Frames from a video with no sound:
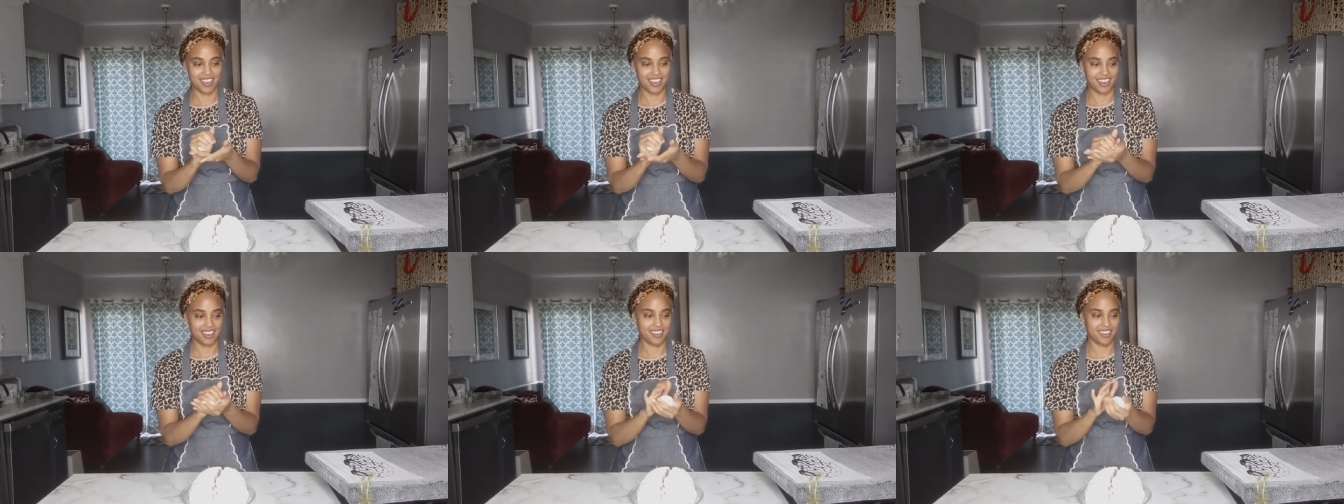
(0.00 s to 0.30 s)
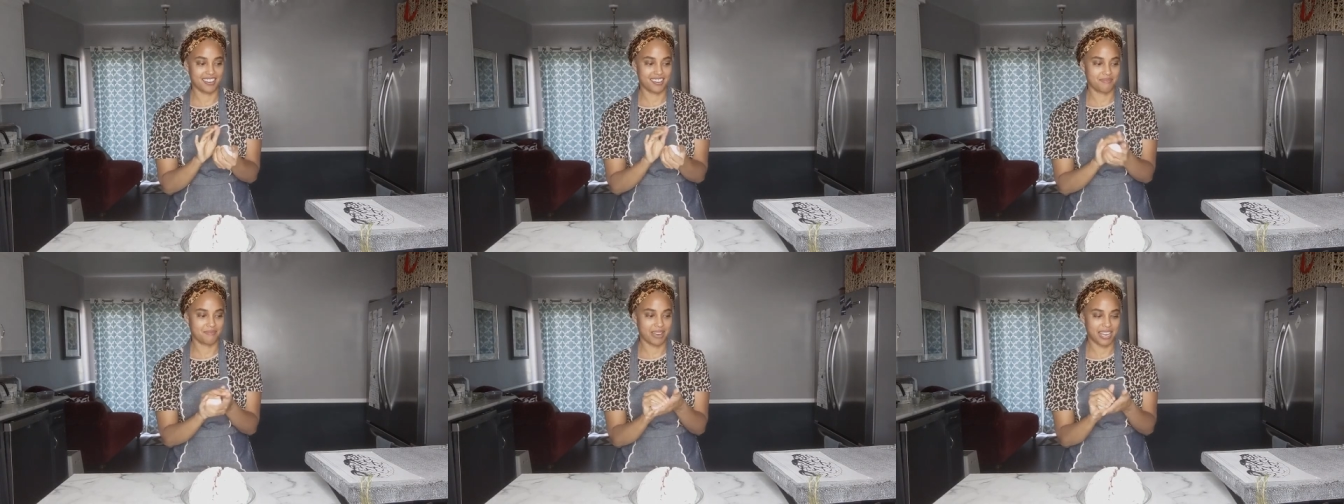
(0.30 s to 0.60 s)

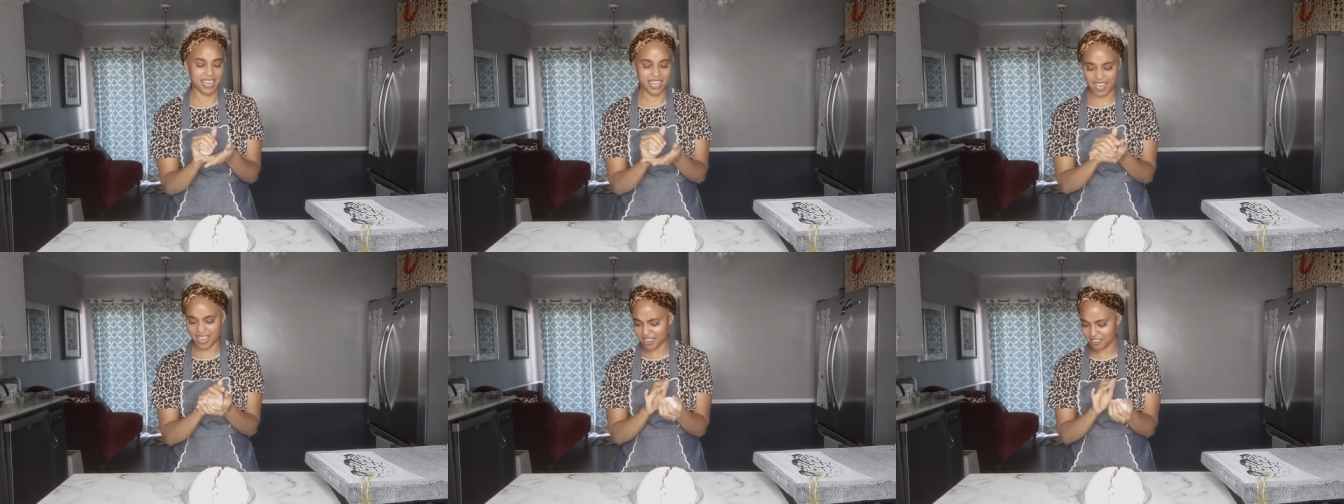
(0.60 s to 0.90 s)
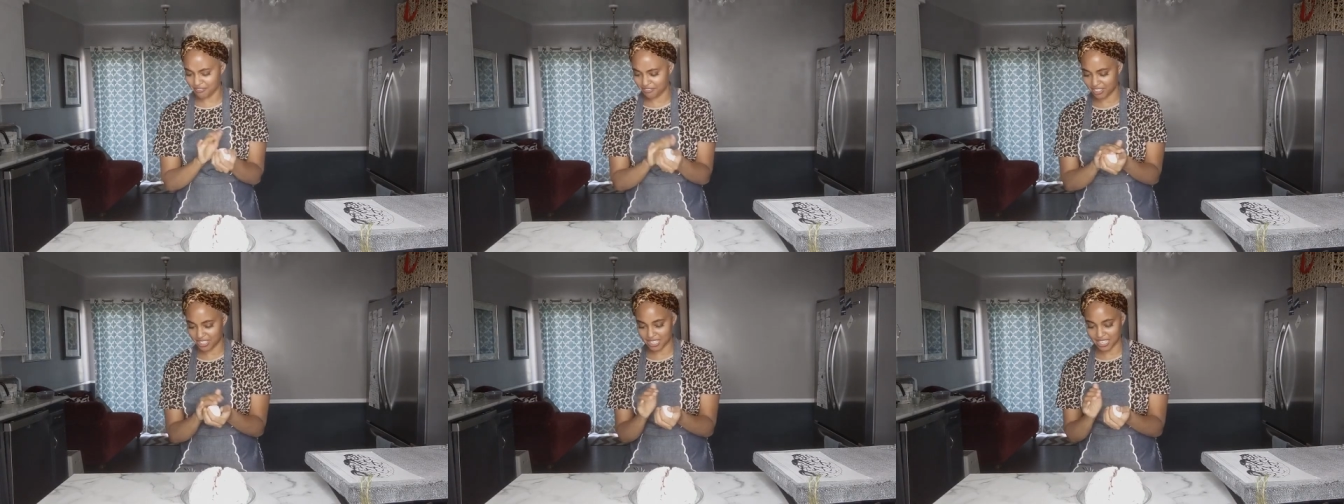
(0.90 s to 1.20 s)
Um, I kind
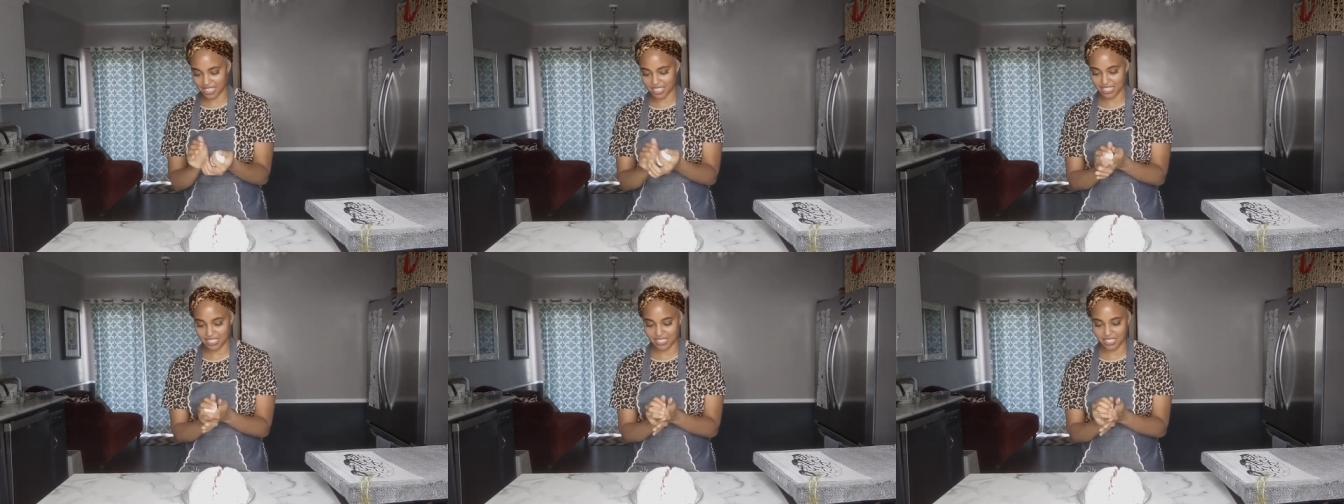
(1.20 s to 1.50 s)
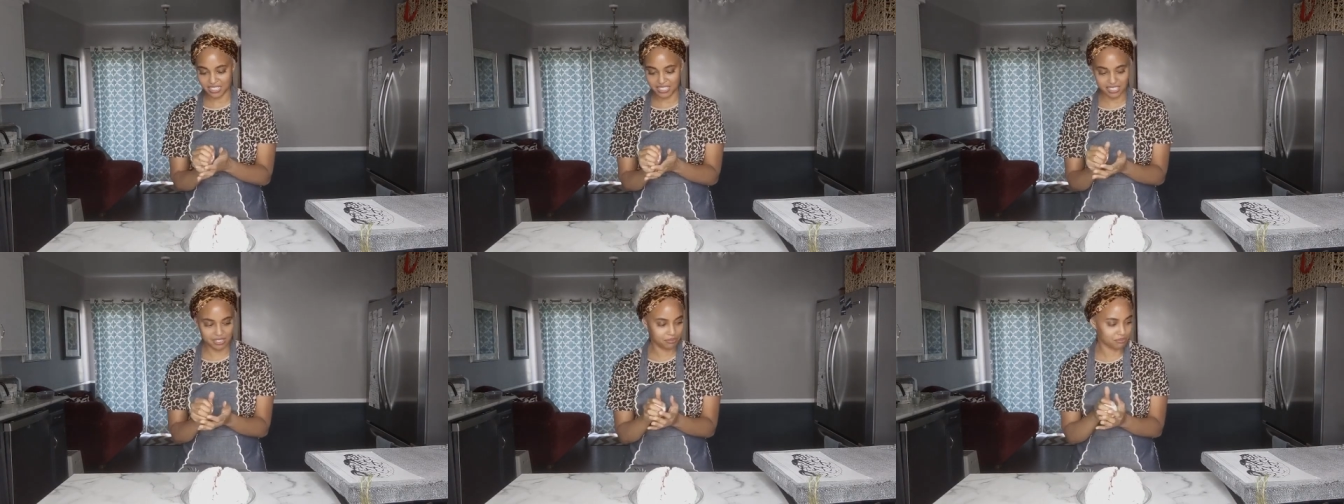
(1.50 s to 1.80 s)
of feel like it
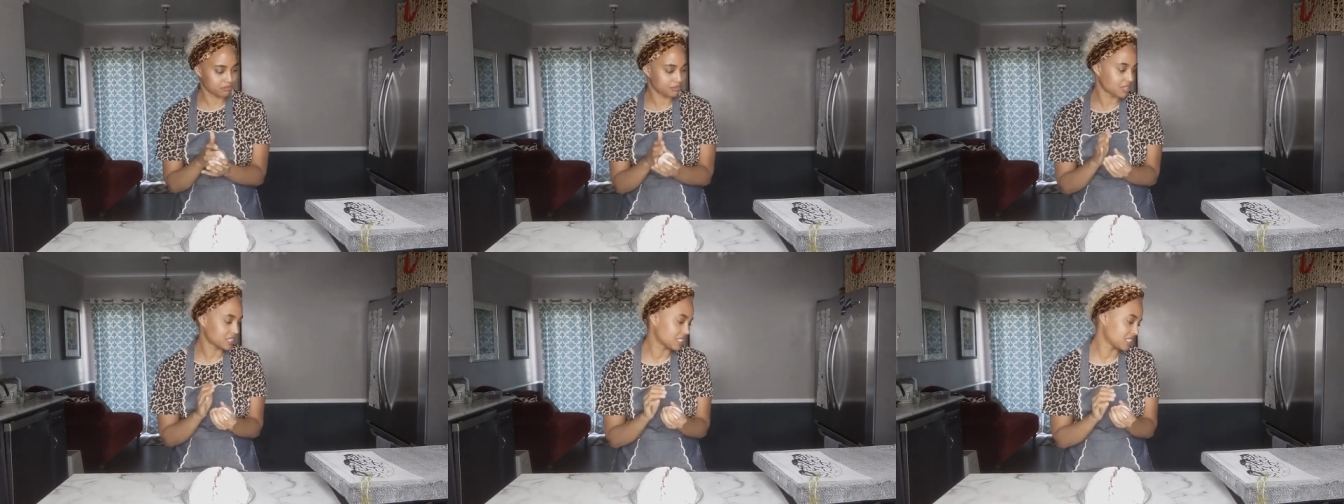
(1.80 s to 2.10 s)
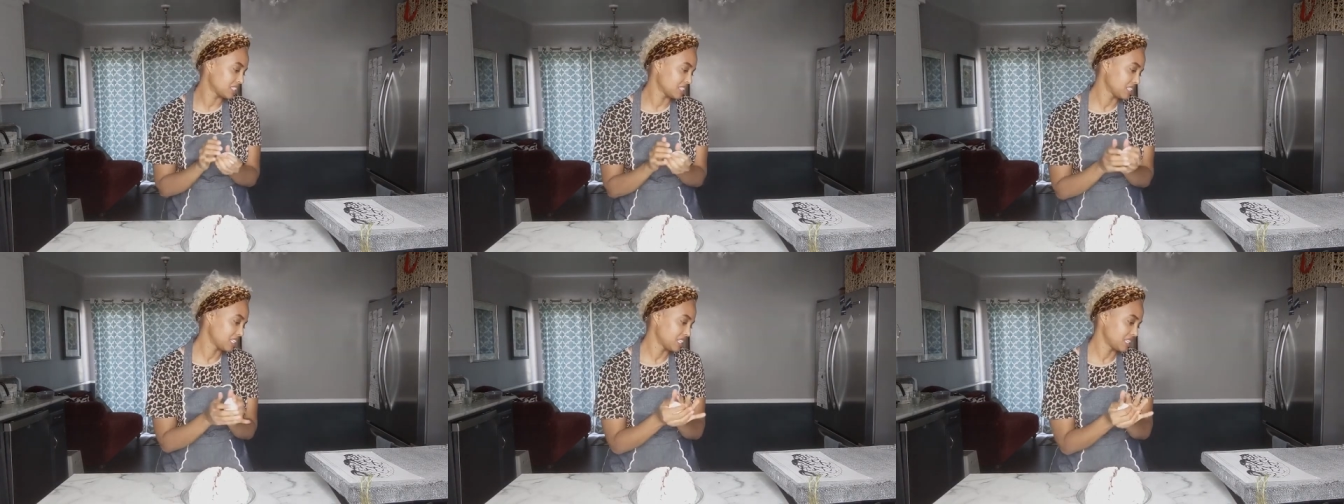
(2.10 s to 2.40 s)
needs some
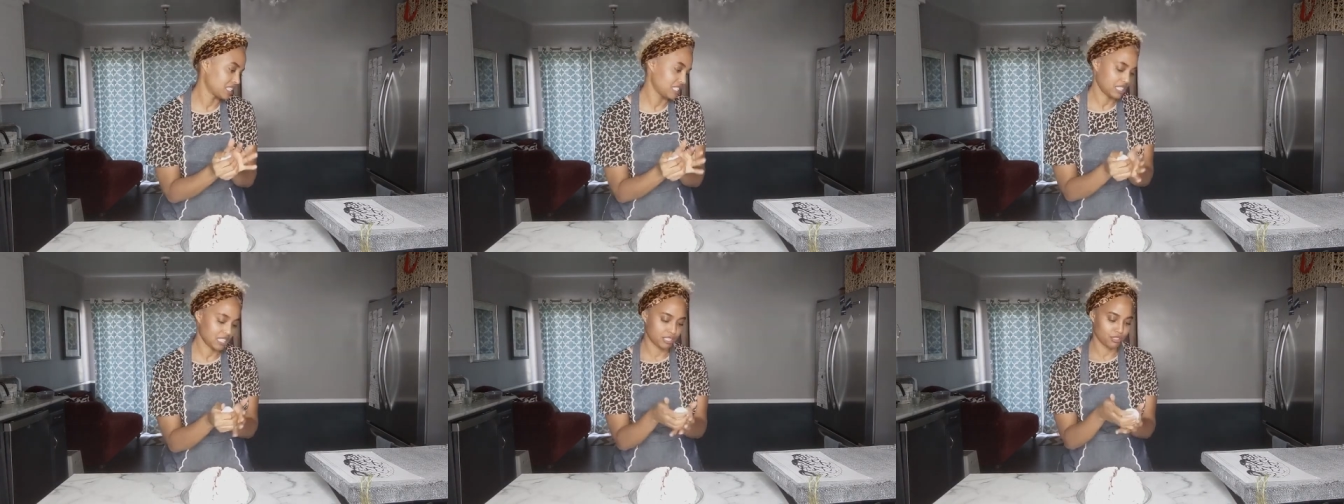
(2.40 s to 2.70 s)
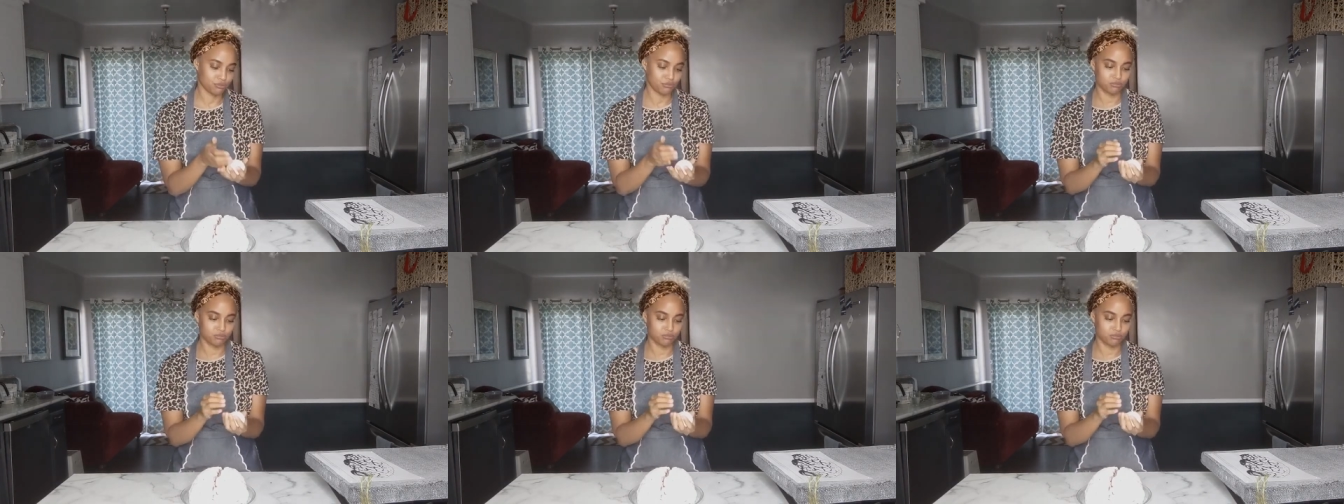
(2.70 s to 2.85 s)
like